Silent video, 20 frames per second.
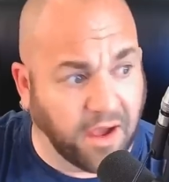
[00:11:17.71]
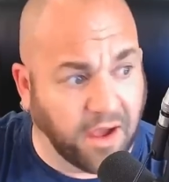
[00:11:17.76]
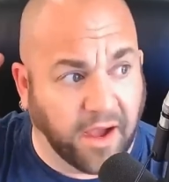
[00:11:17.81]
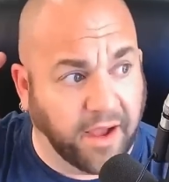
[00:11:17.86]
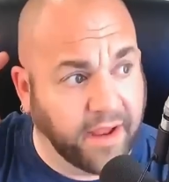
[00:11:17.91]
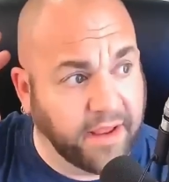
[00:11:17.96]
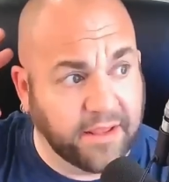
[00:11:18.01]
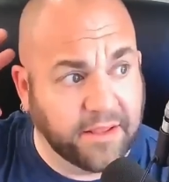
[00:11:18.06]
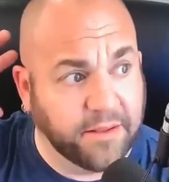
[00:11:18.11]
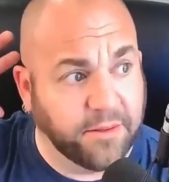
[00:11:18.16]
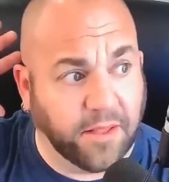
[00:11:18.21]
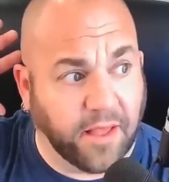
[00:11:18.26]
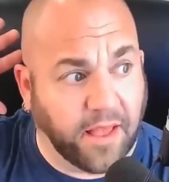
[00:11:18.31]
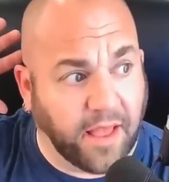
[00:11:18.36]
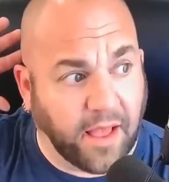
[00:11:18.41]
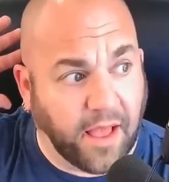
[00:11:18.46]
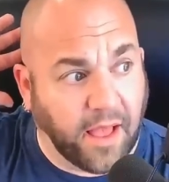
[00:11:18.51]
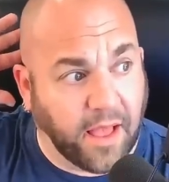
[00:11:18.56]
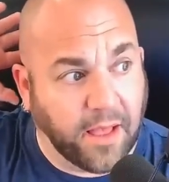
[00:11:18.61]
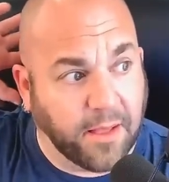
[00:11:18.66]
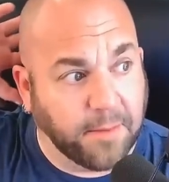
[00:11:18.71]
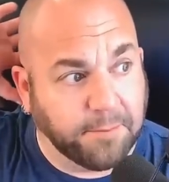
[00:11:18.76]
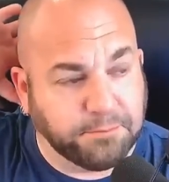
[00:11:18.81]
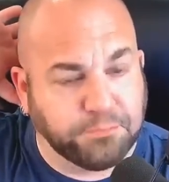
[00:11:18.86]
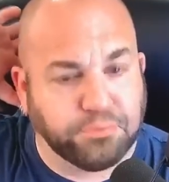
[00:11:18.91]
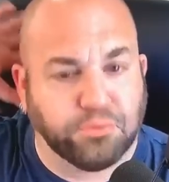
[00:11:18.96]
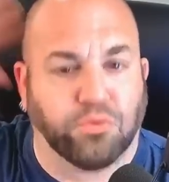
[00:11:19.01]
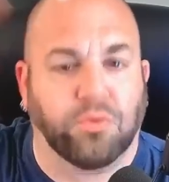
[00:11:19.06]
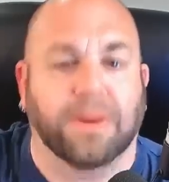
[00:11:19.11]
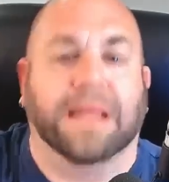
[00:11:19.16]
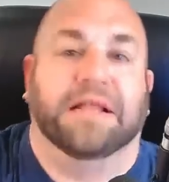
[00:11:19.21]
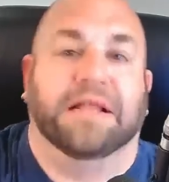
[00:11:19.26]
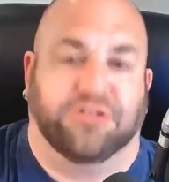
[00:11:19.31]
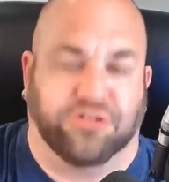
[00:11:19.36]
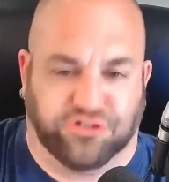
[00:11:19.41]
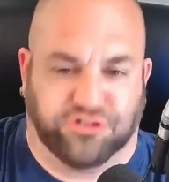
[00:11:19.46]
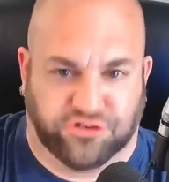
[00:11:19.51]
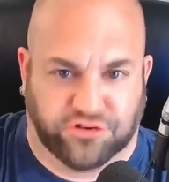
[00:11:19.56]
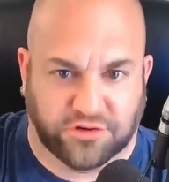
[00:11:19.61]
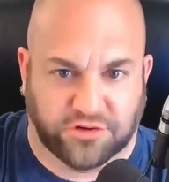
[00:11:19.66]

I preach